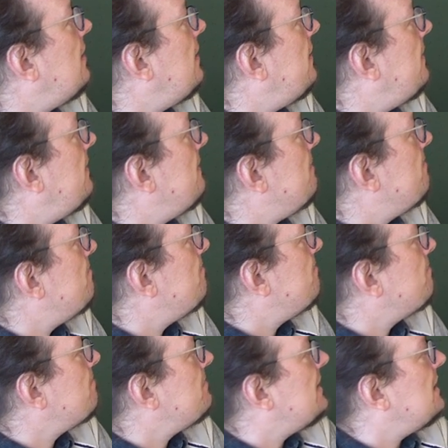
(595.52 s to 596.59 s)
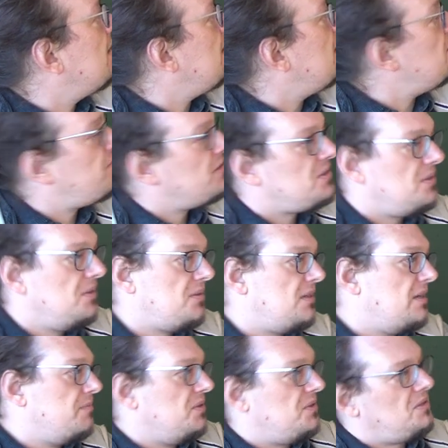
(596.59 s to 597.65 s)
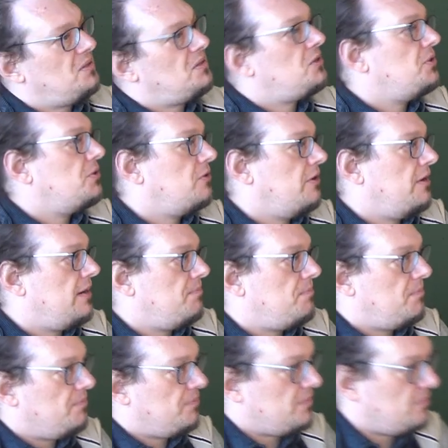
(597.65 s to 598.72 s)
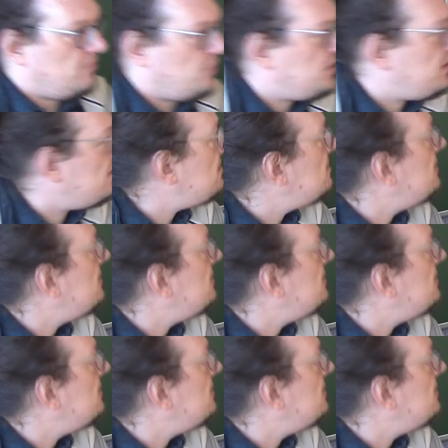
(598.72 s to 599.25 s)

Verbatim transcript: um, if a system is secure. What does